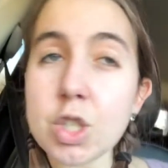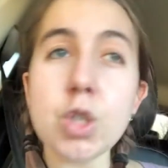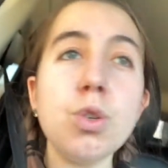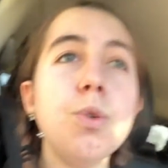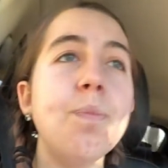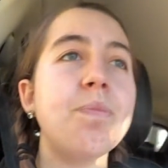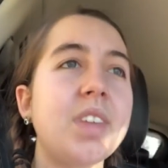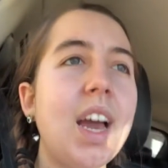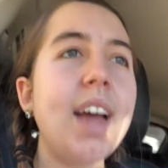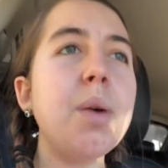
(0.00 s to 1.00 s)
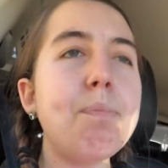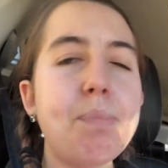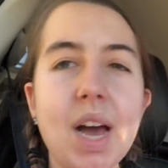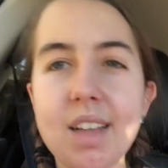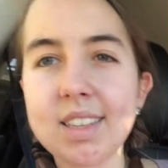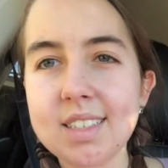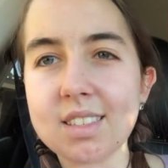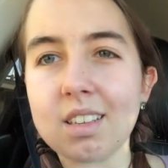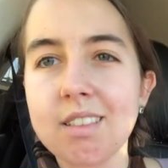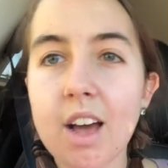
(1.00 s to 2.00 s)
to kind of
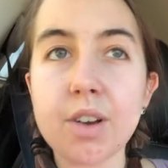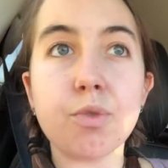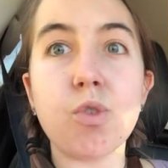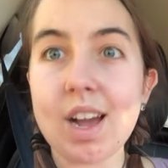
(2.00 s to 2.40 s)
balance a lot of